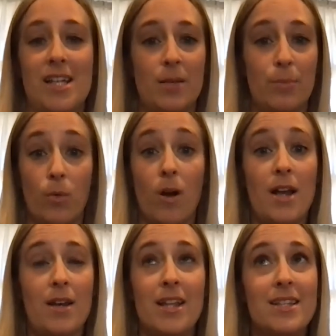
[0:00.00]
And the
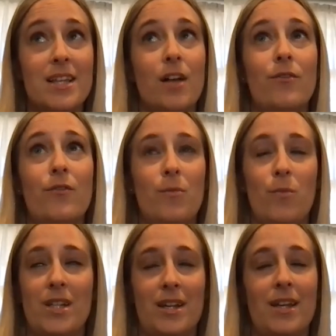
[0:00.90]
Barat itself,
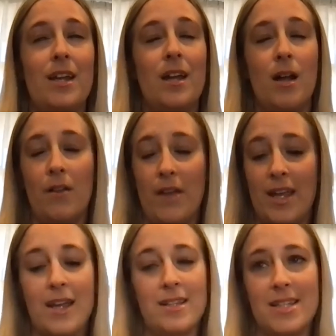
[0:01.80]
we did it like
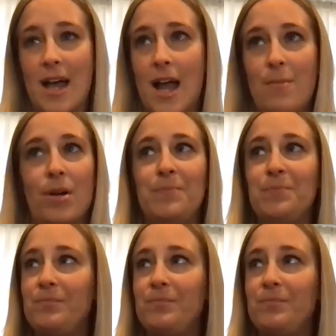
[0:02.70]
inside, but